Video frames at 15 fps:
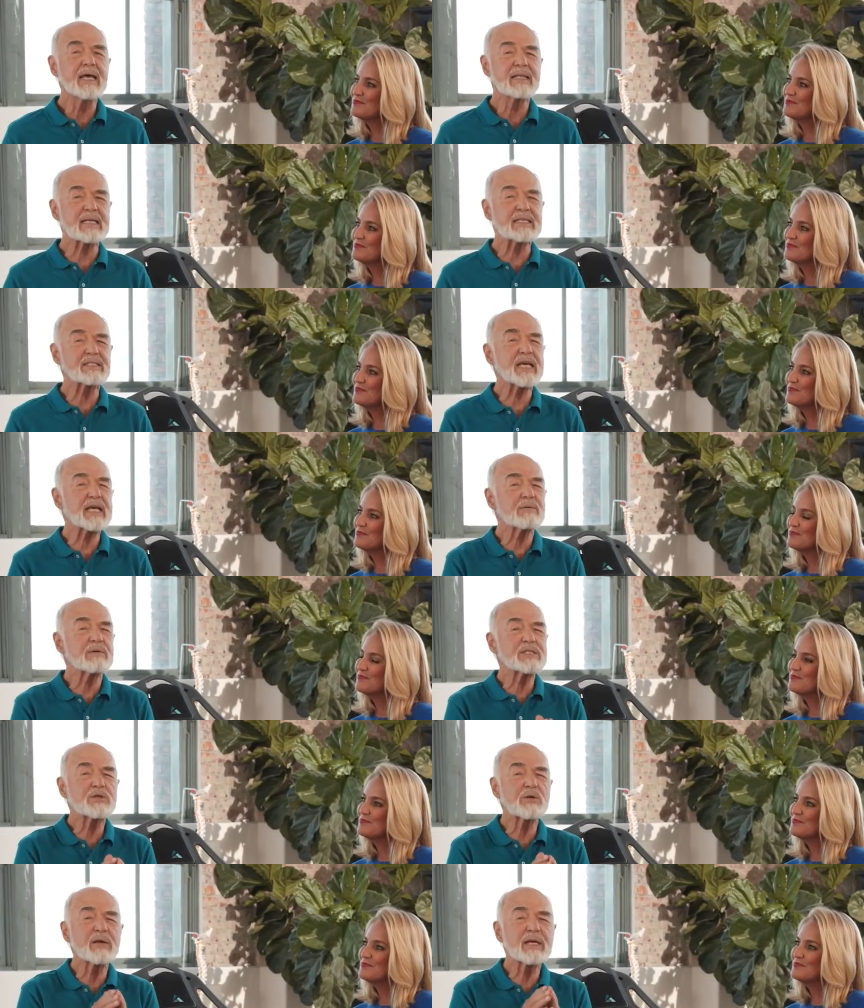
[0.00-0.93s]
Speaker 1: the teeter
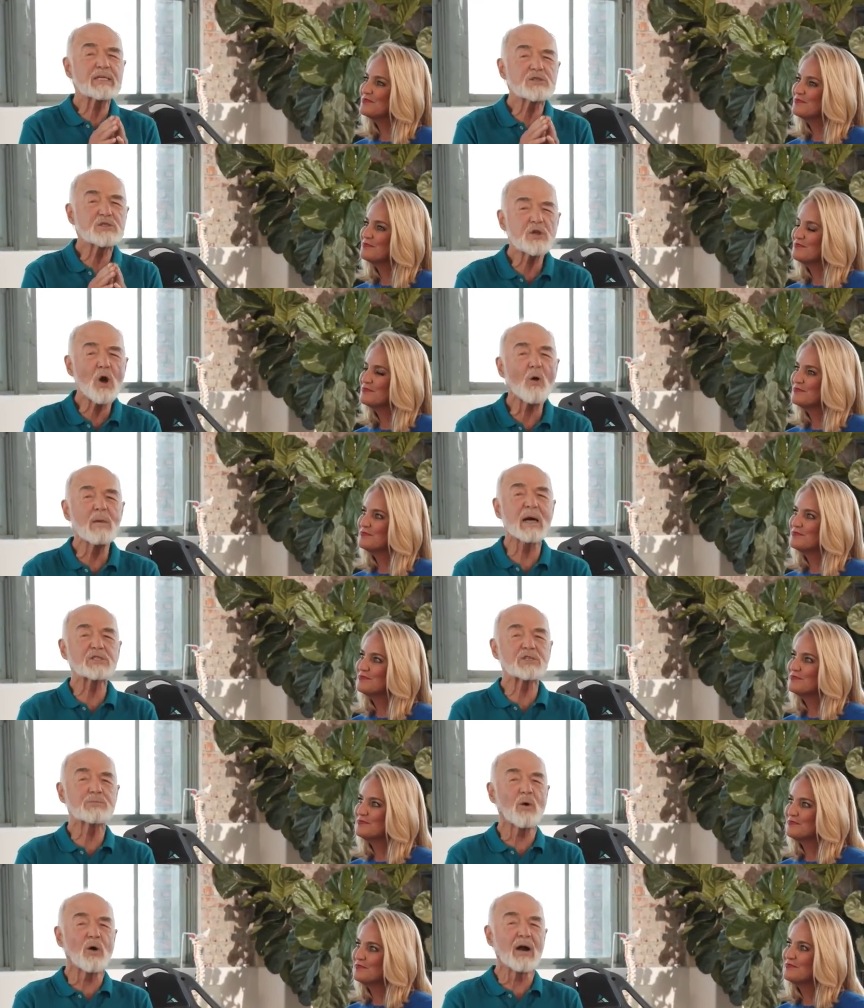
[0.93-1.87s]
is doing so
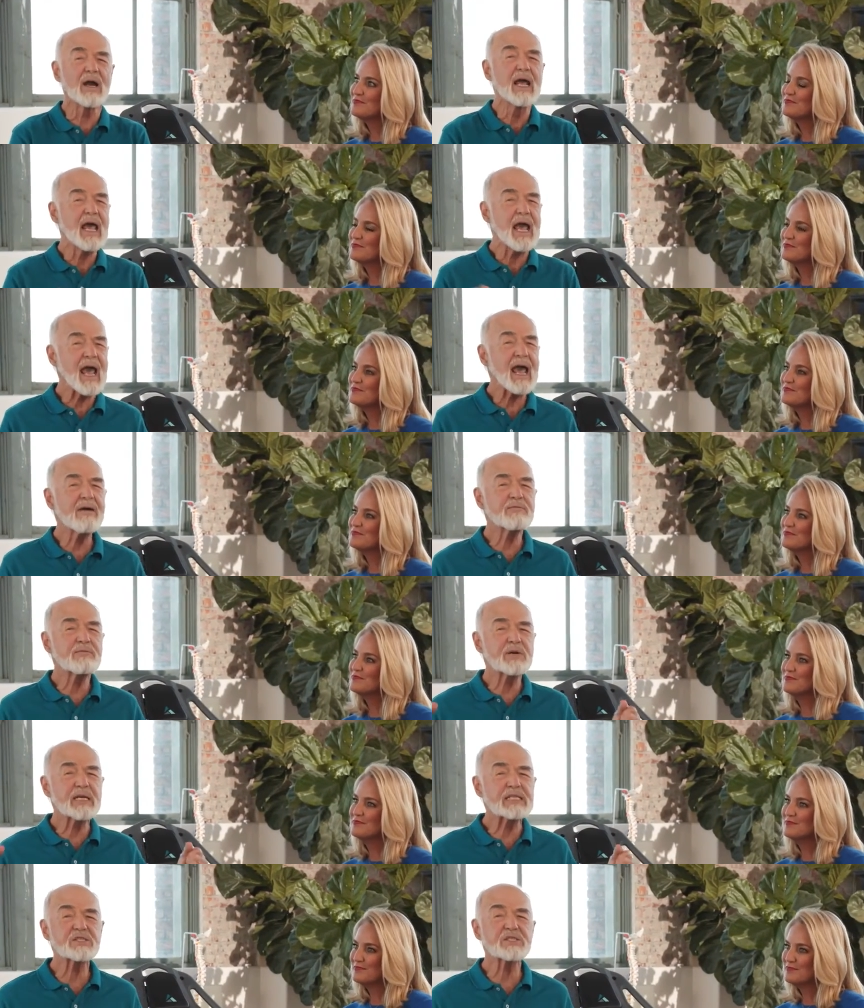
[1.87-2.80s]
much more.
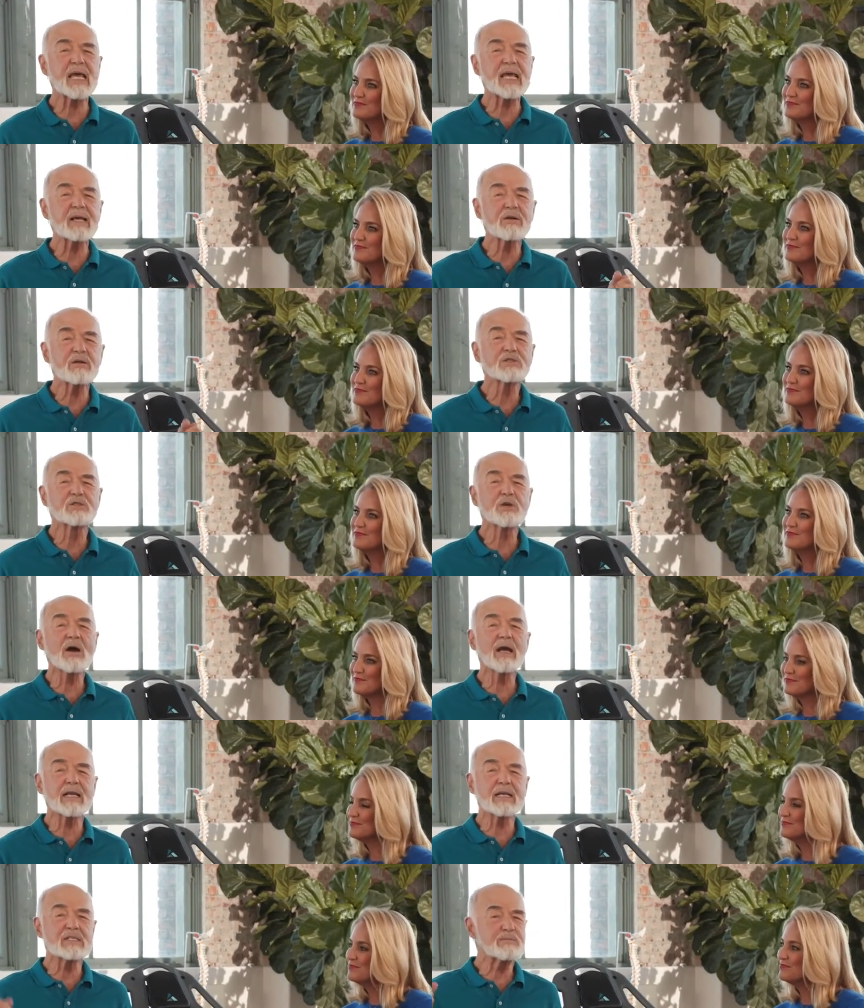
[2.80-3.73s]
Every single
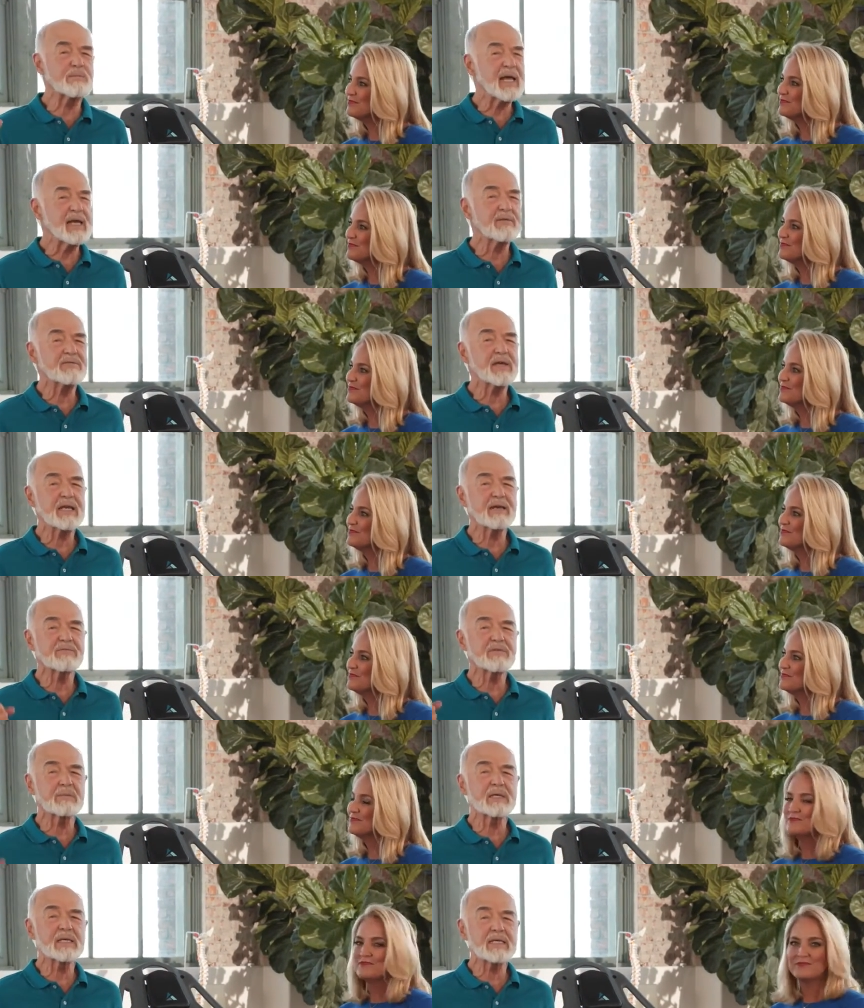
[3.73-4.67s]
joint is benefiting
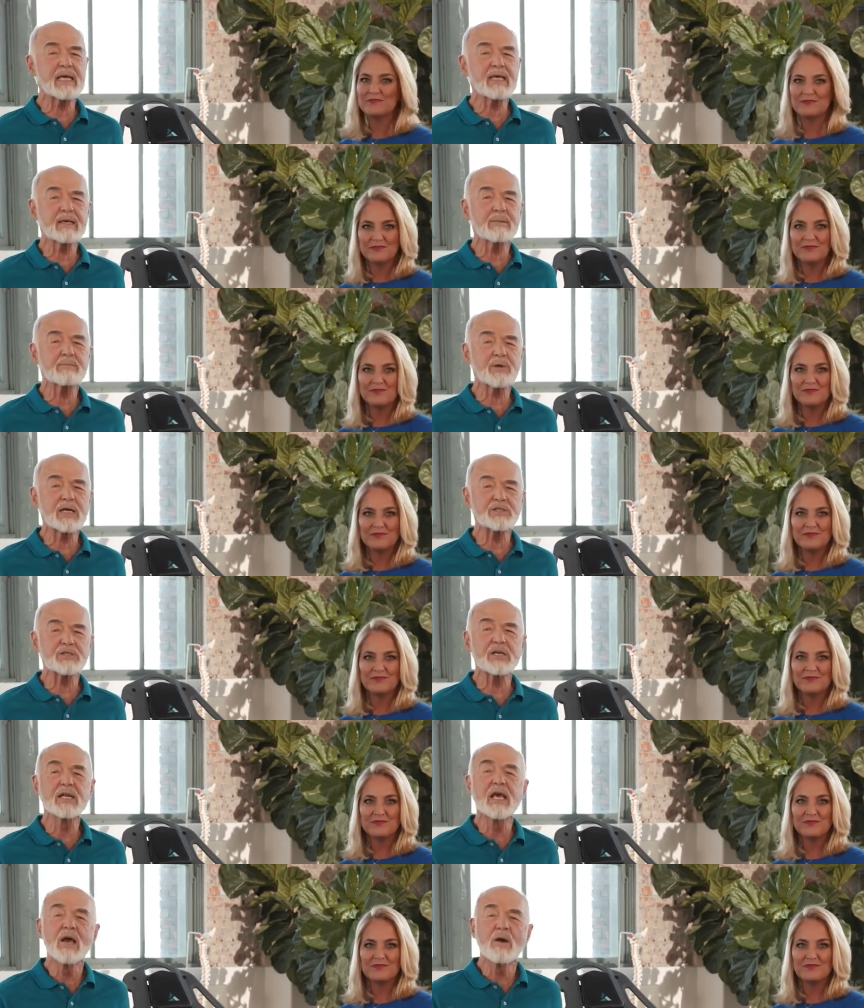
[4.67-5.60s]
from the decompression,
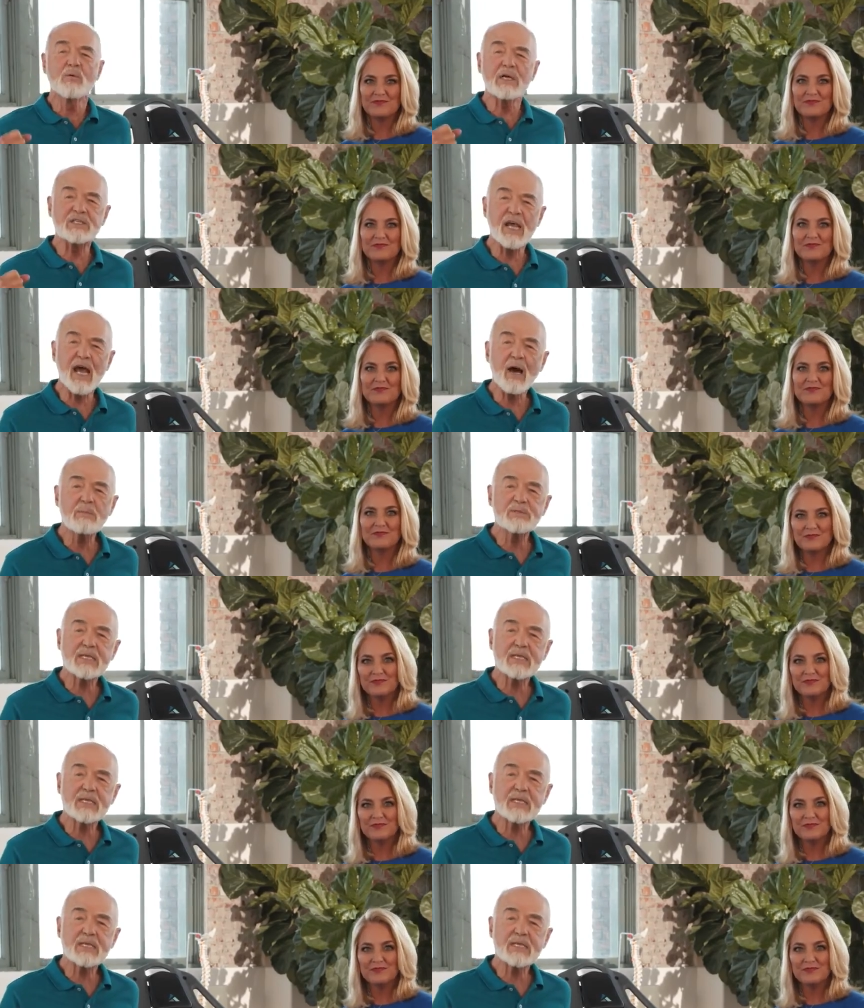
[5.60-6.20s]
which helps